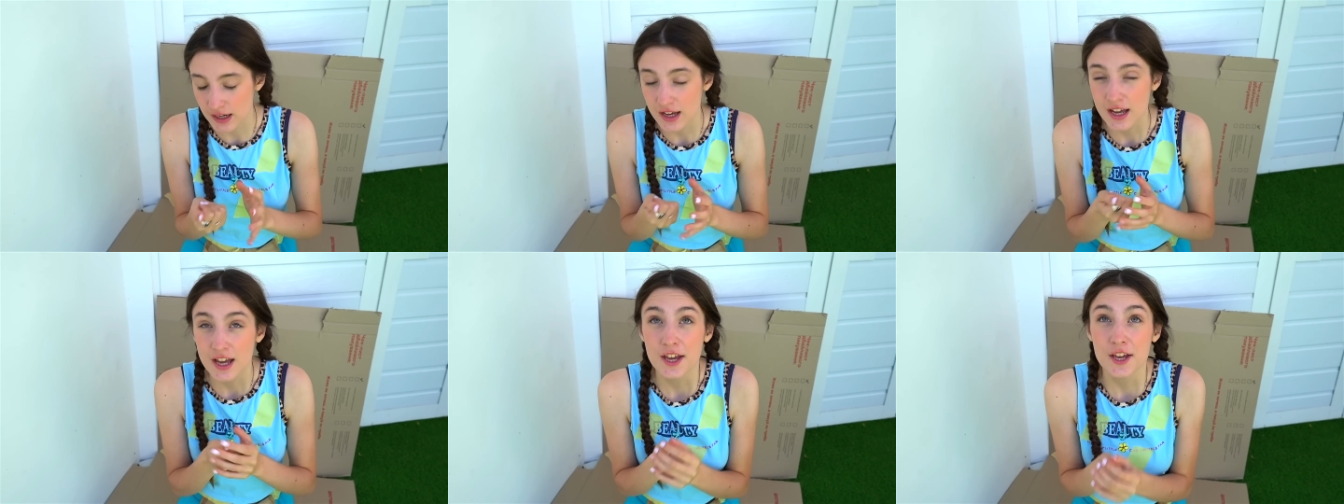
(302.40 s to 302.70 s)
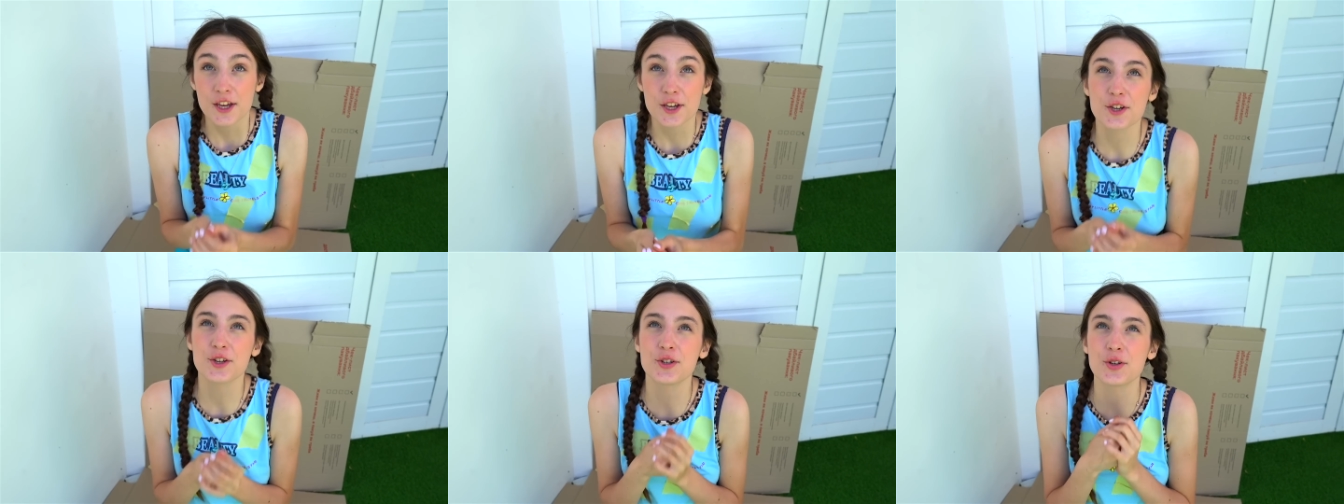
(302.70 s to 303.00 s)

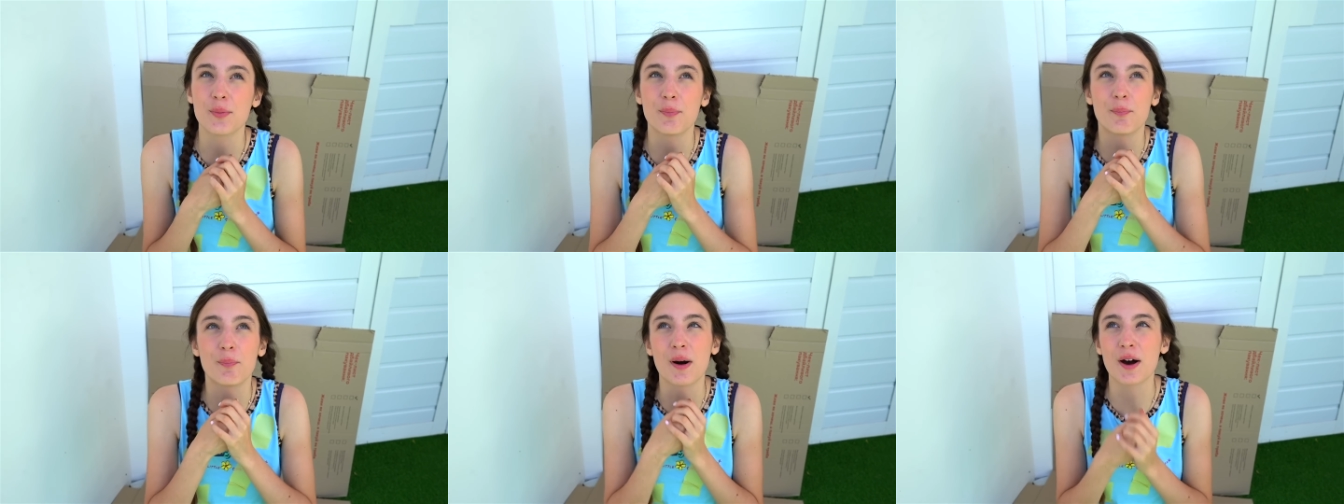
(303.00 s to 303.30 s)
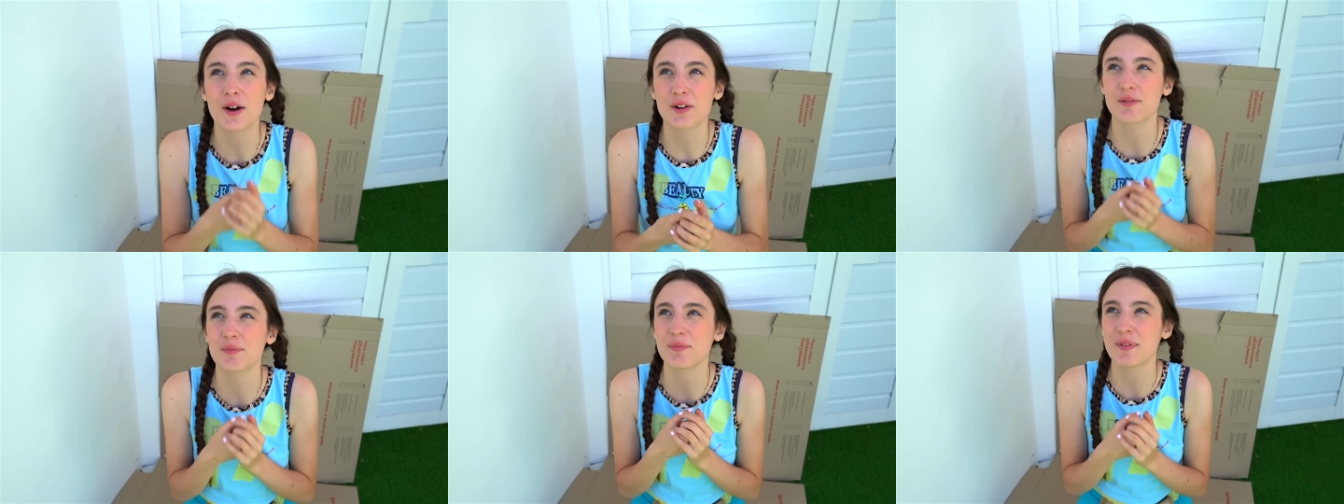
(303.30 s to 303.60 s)
Well, a few
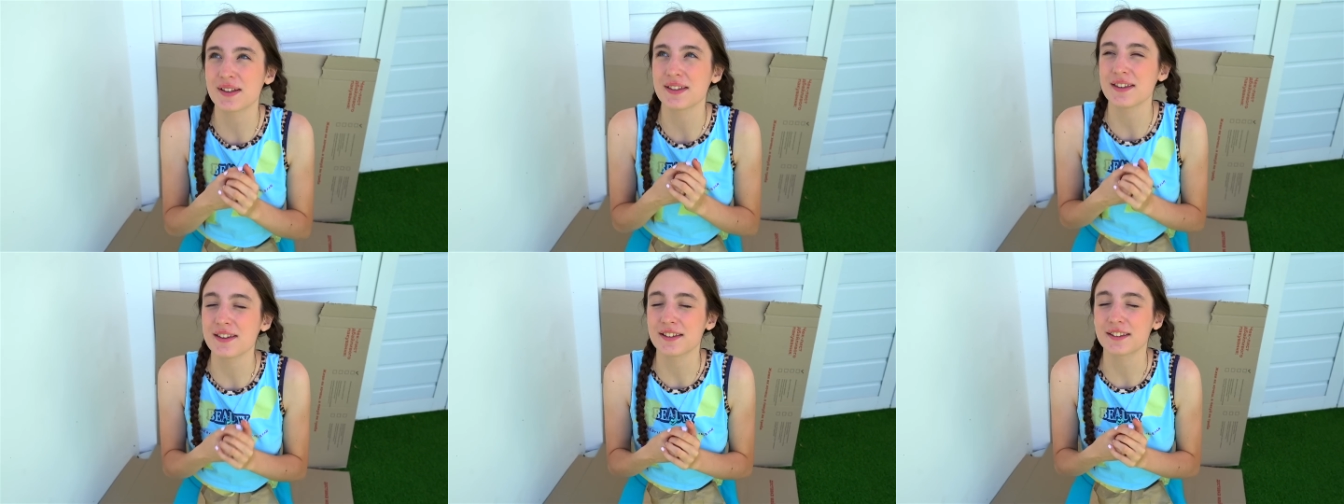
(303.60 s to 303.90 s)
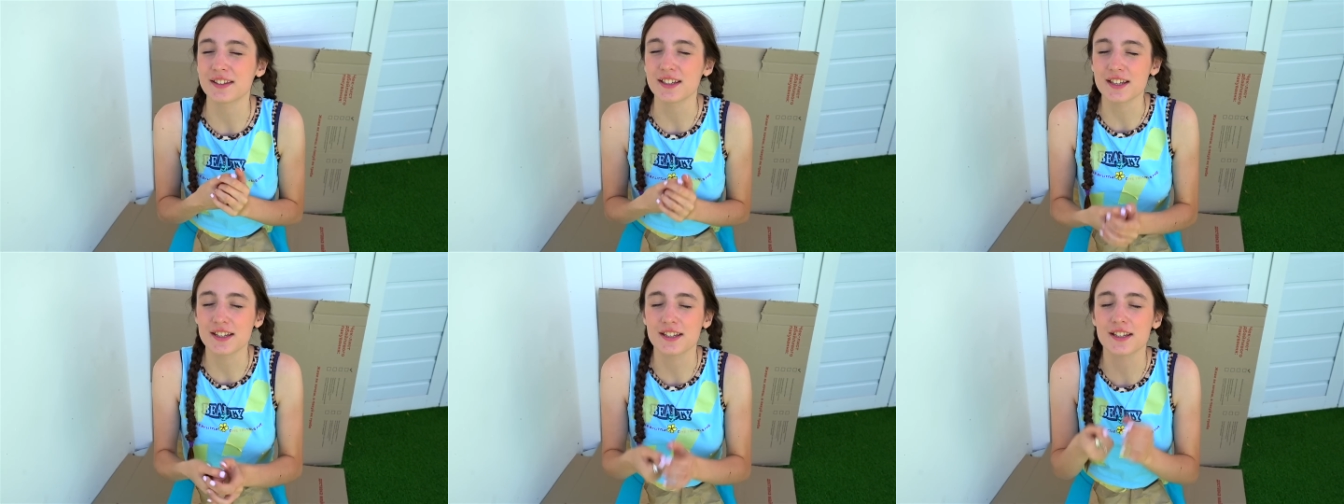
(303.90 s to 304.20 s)
more
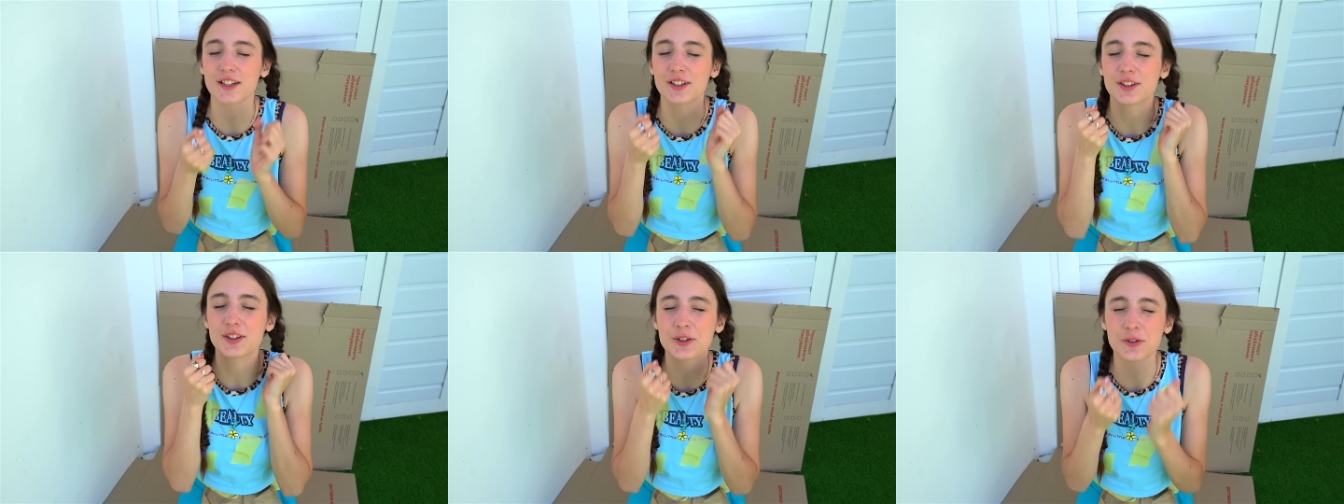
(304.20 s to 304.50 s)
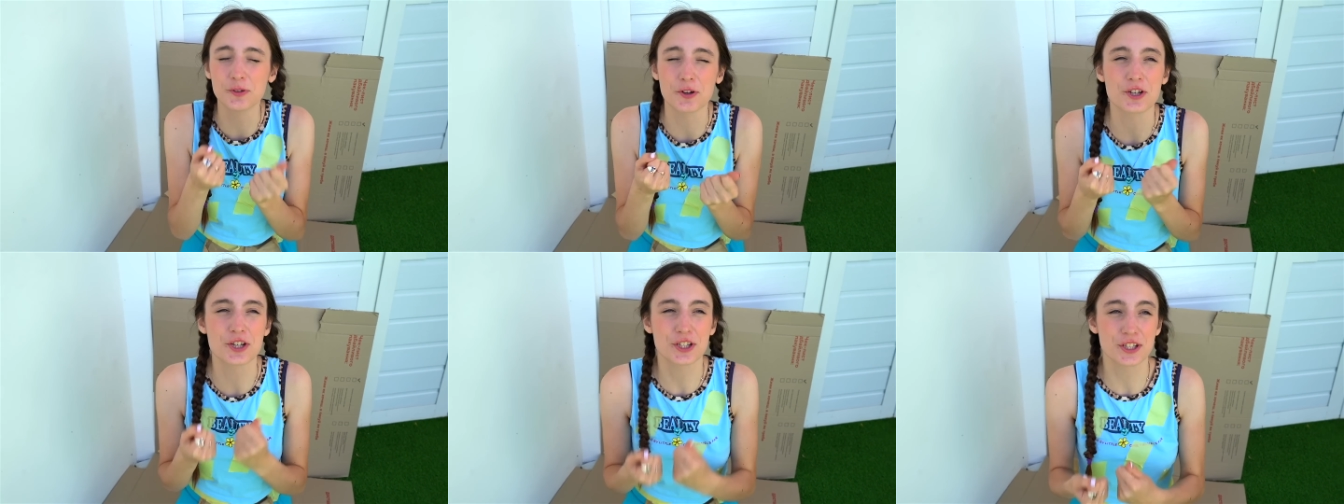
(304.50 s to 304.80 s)
coins and I'll
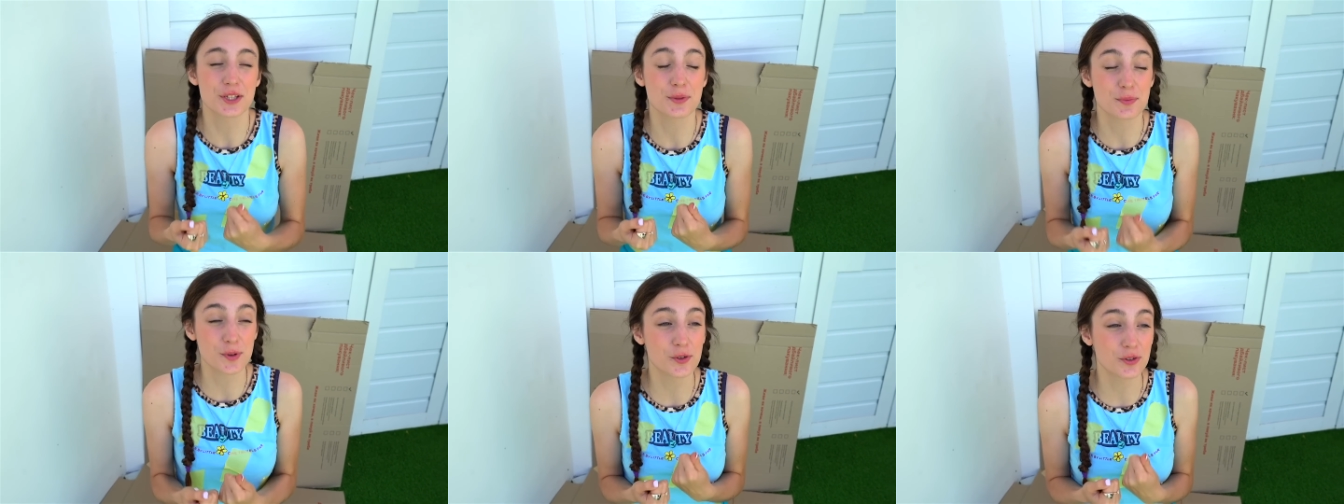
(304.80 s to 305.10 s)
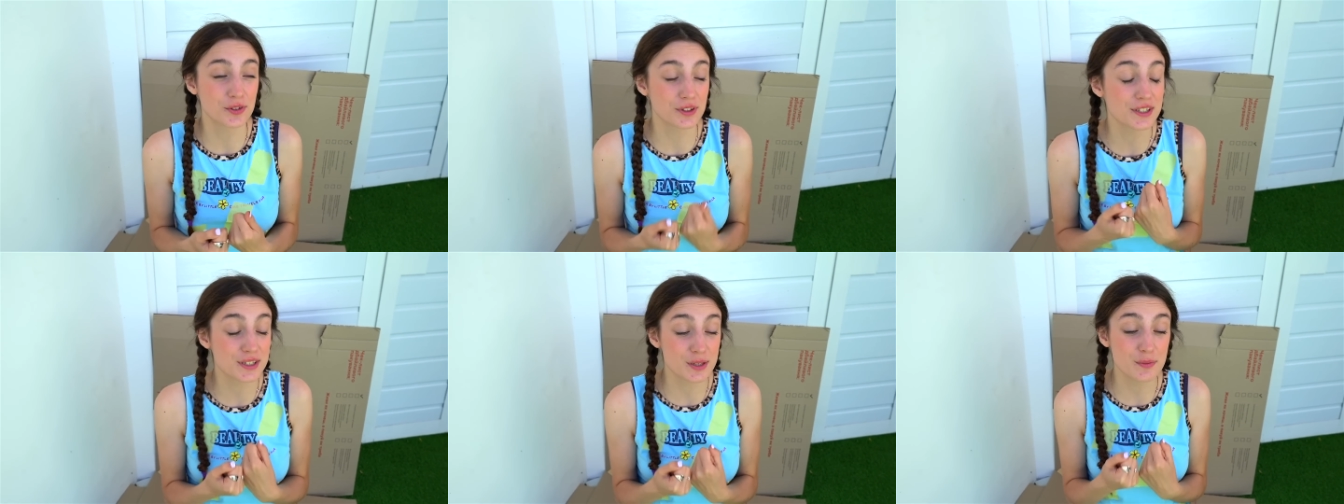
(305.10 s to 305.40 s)
be able
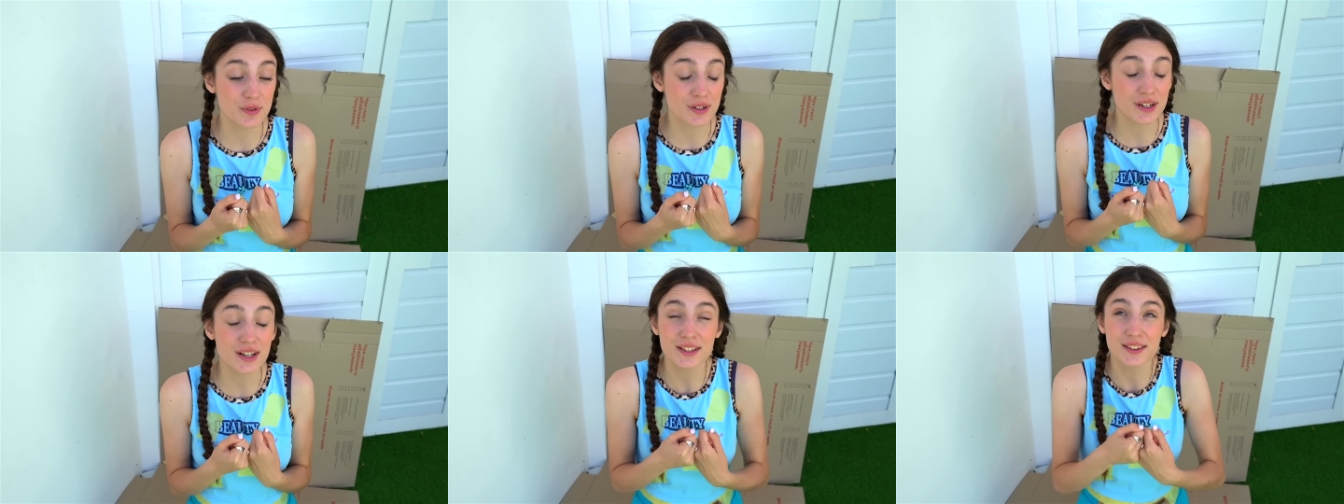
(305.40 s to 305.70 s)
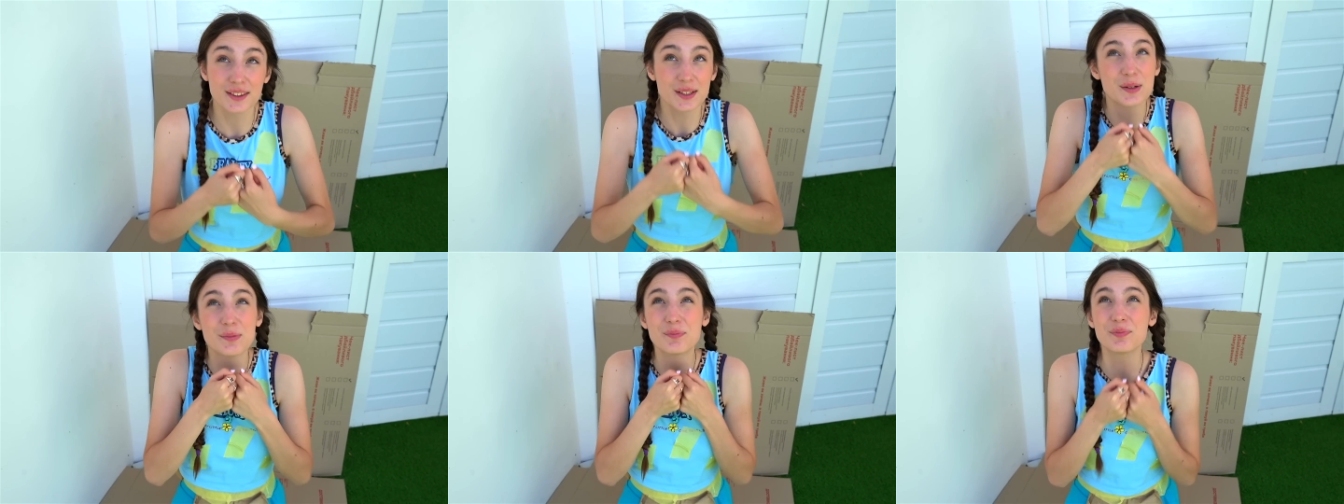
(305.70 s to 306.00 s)
to buy
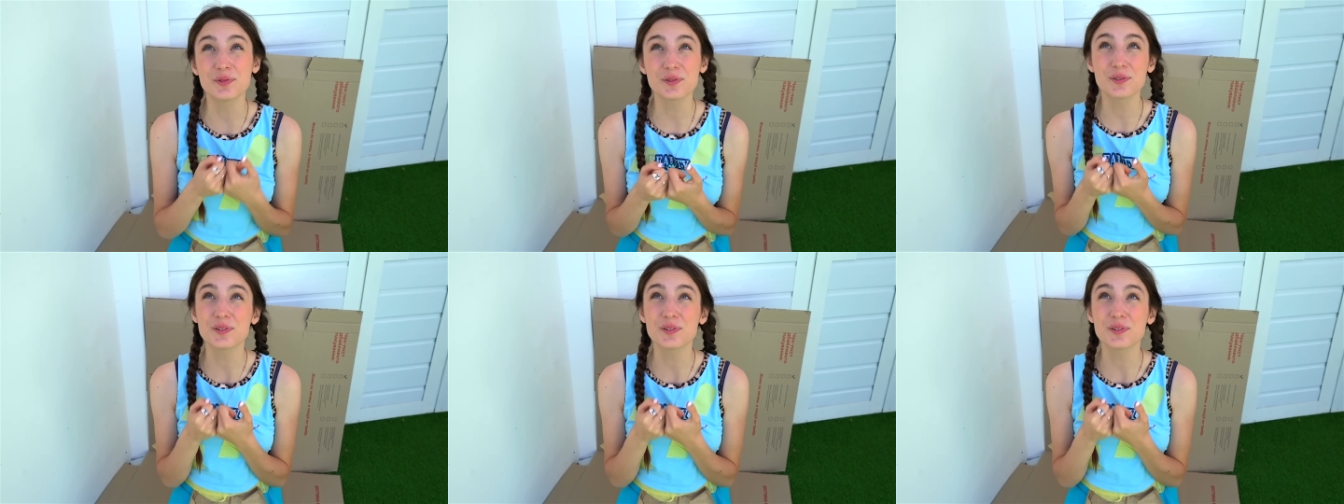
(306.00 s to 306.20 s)
myself a